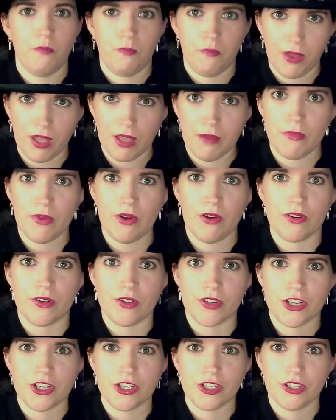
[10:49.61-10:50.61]
bit
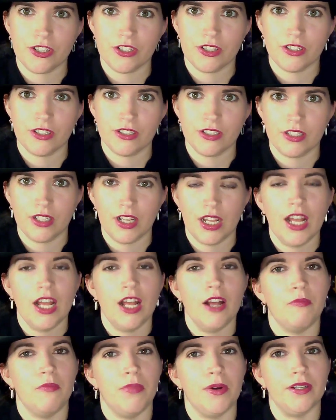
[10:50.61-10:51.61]
much.
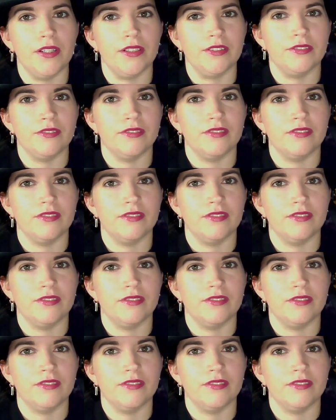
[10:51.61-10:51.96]
But